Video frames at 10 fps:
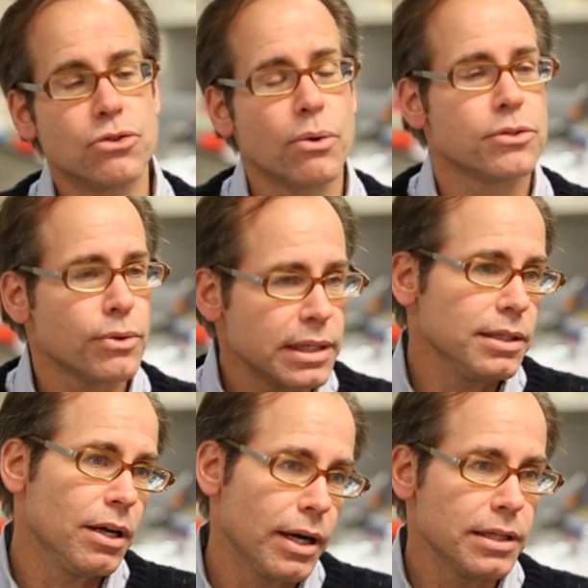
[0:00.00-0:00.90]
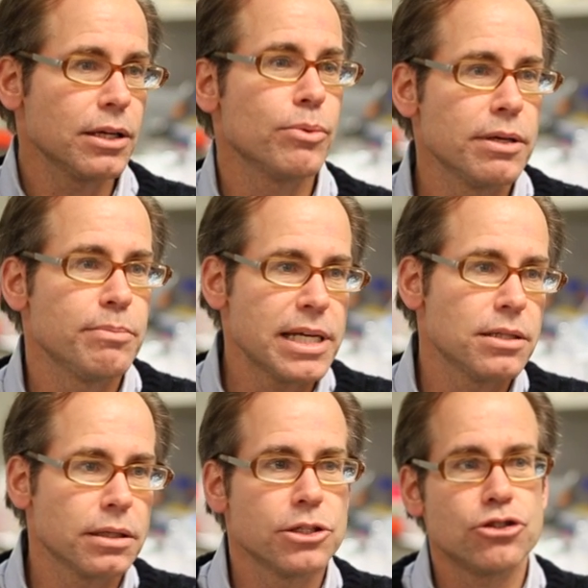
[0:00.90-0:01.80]
So I think we
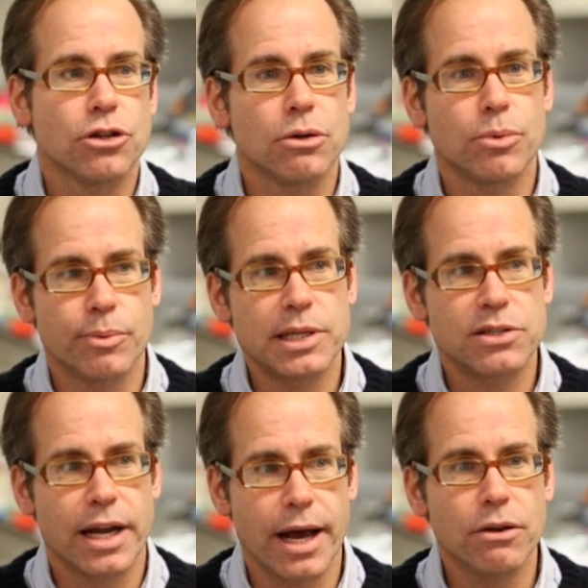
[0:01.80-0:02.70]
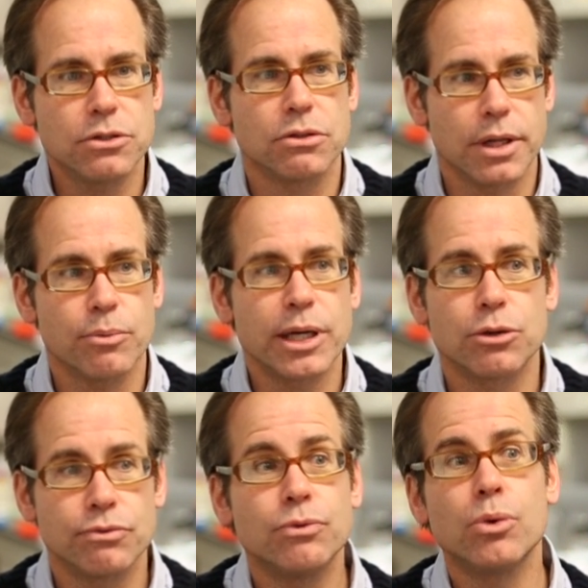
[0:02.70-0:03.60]
basically showed what we set out to, that we
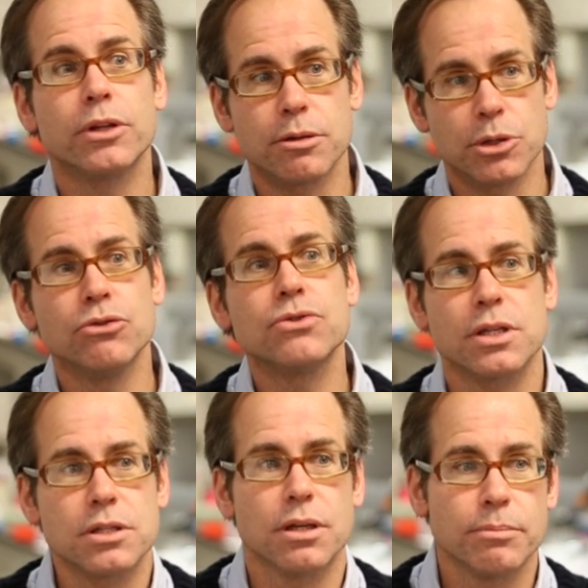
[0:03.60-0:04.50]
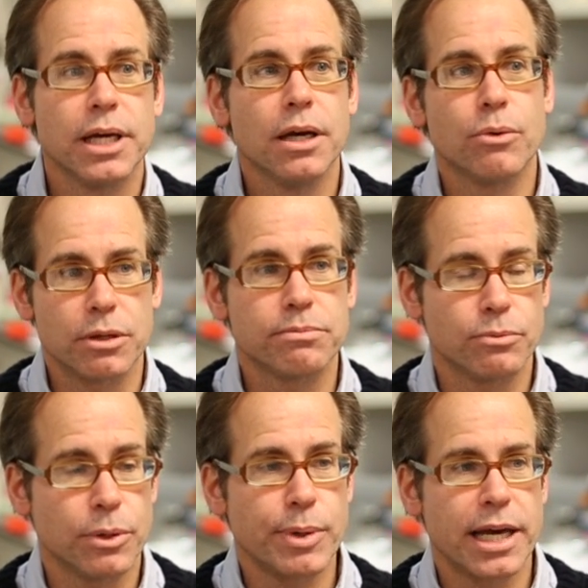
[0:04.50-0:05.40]
could fool the immune system
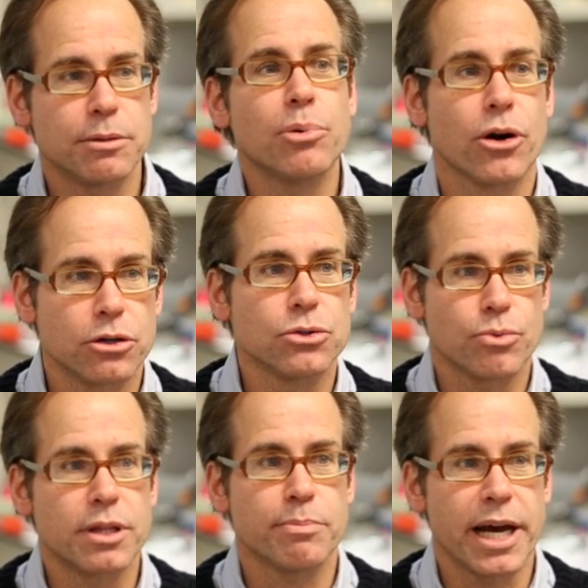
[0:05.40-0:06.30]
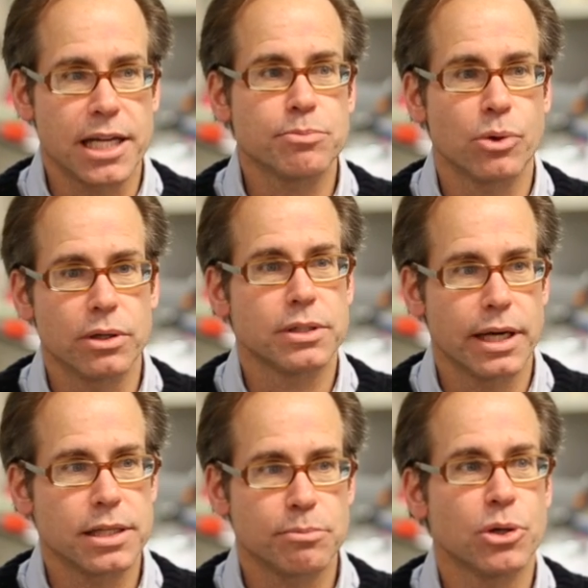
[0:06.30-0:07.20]
when we had the particles with the passport
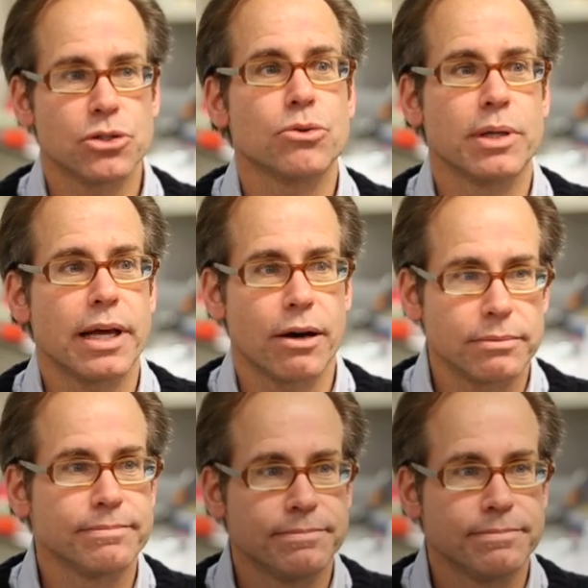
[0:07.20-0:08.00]
as opposed to without.